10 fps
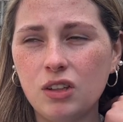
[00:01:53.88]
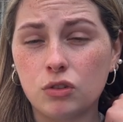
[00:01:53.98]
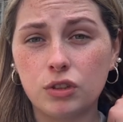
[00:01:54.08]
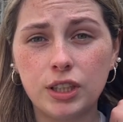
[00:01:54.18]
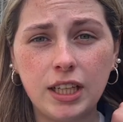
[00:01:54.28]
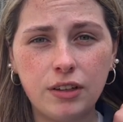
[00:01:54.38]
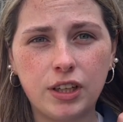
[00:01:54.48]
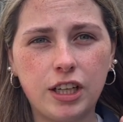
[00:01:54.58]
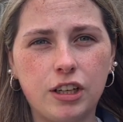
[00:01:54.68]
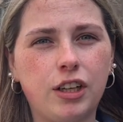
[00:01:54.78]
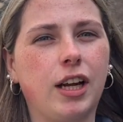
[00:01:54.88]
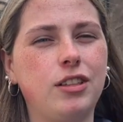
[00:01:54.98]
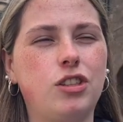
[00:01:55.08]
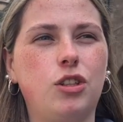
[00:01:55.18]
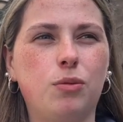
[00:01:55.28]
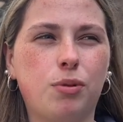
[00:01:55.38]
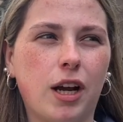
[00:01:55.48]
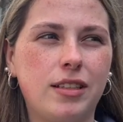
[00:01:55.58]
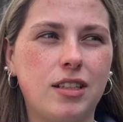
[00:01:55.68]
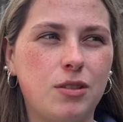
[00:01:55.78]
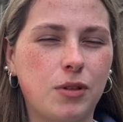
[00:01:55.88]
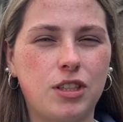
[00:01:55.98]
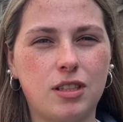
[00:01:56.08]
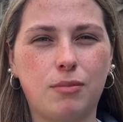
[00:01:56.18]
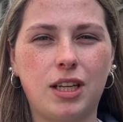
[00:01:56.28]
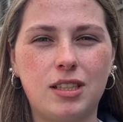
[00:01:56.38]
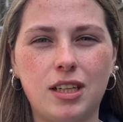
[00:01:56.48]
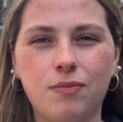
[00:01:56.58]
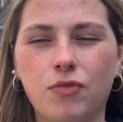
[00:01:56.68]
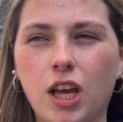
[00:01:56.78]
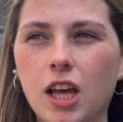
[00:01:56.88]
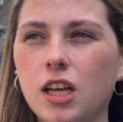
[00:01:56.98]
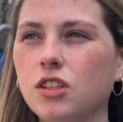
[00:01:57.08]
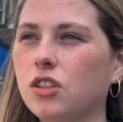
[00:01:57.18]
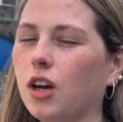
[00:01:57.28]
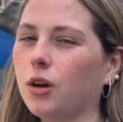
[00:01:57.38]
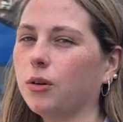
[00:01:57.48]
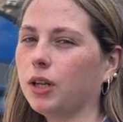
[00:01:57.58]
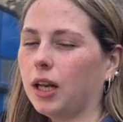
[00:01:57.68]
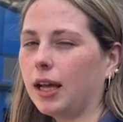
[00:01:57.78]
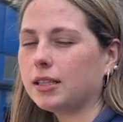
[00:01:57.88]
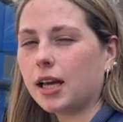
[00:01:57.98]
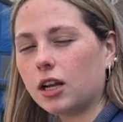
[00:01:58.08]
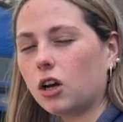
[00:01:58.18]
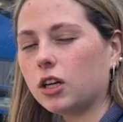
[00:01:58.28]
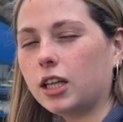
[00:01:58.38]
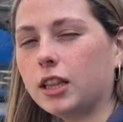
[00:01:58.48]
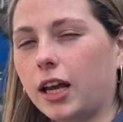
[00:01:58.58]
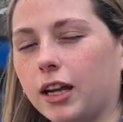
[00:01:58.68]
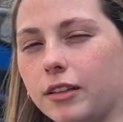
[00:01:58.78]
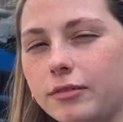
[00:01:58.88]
really, really good, and student prices, which is amazing. So let's head on in there.